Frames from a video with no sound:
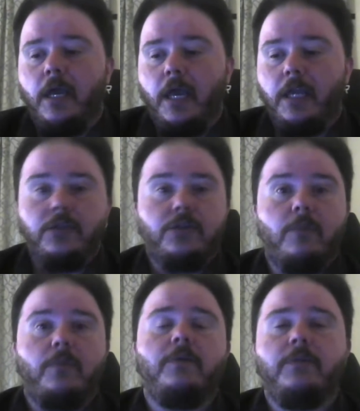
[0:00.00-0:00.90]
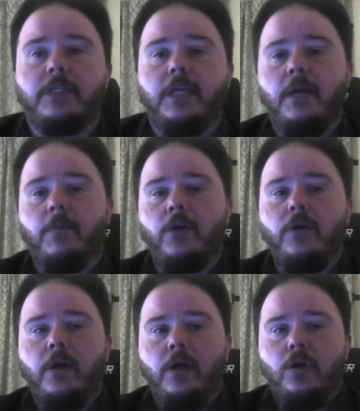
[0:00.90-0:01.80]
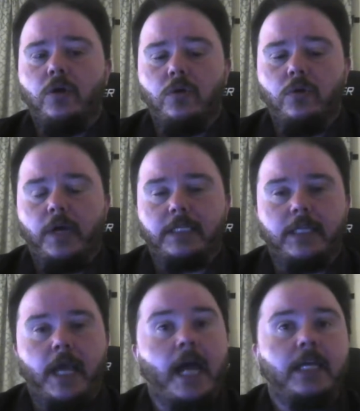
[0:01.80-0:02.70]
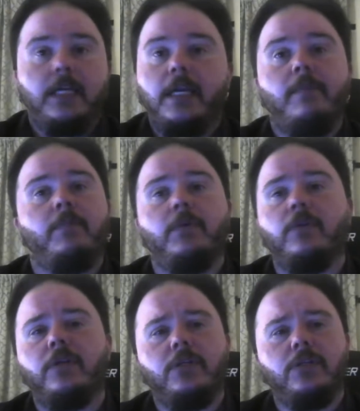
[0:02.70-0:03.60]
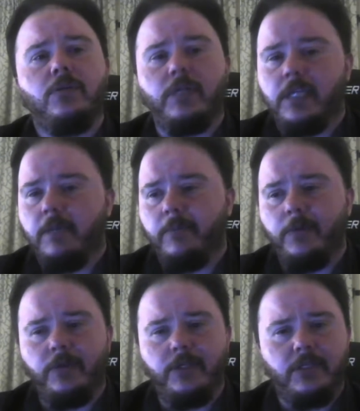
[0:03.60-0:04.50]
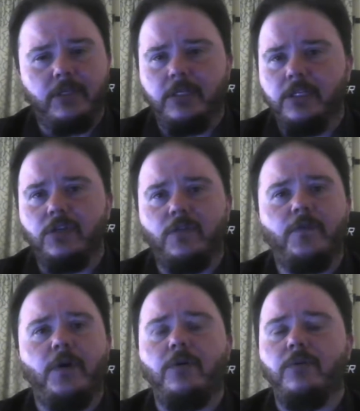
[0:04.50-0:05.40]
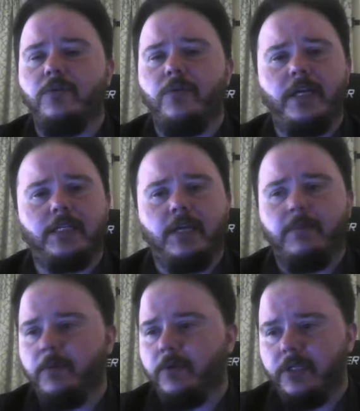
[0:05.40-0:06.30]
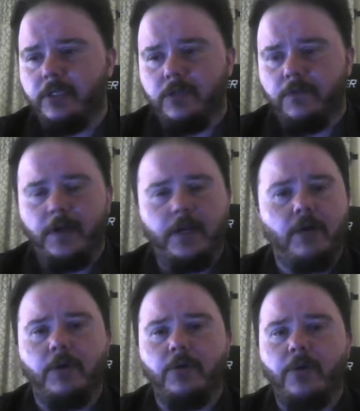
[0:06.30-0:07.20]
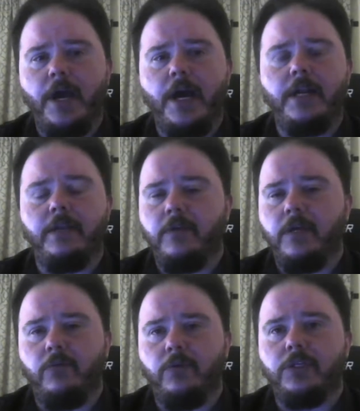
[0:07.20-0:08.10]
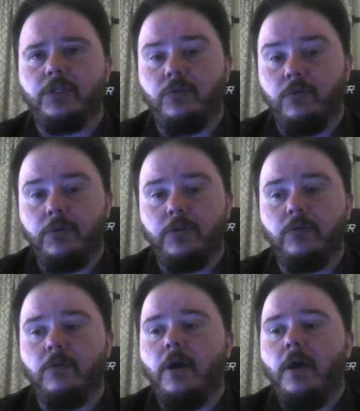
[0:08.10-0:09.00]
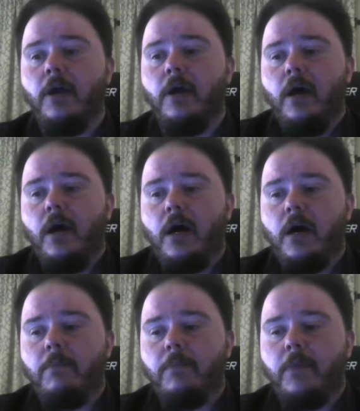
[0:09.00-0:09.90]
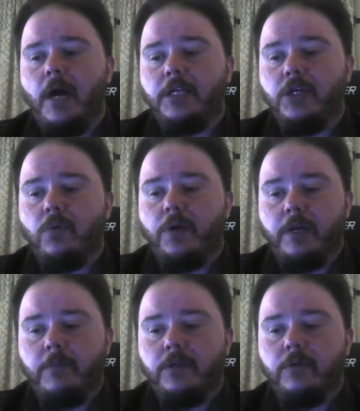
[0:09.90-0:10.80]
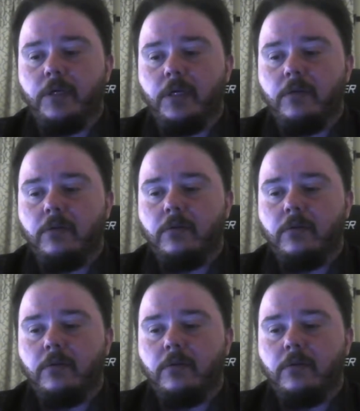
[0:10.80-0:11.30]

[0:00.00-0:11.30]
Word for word: and you start playing with a scammer who has hacking capabilities, who has capabilities to seize your phone, who has capabilities to find out where you're at and, and really screw with you. Um, I don't recommend doing it.